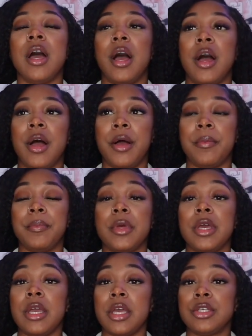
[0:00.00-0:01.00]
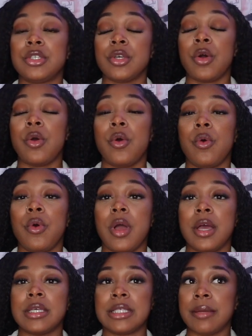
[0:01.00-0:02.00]
And so
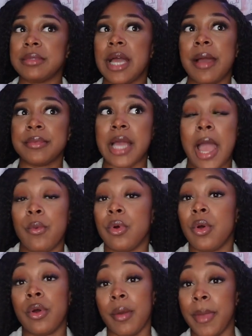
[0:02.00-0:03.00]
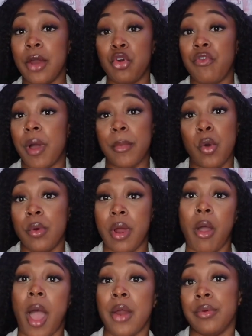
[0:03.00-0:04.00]
sometimes I will go commando if I'm going
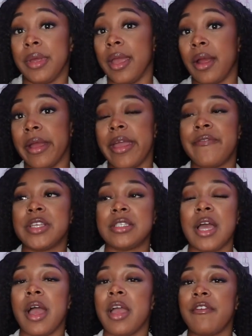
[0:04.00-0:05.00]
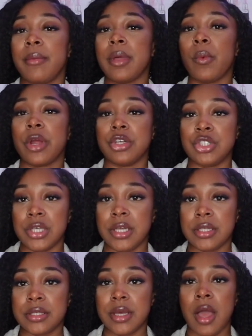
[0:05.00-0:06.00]
out. I don't care. If I'm not wearing
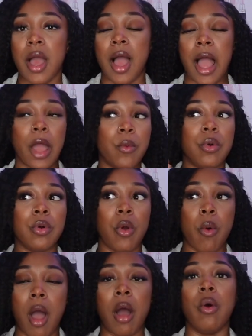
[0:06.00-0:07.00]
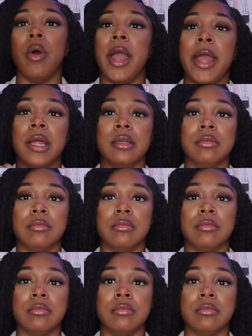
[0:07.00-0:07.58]
jeans, I will go out and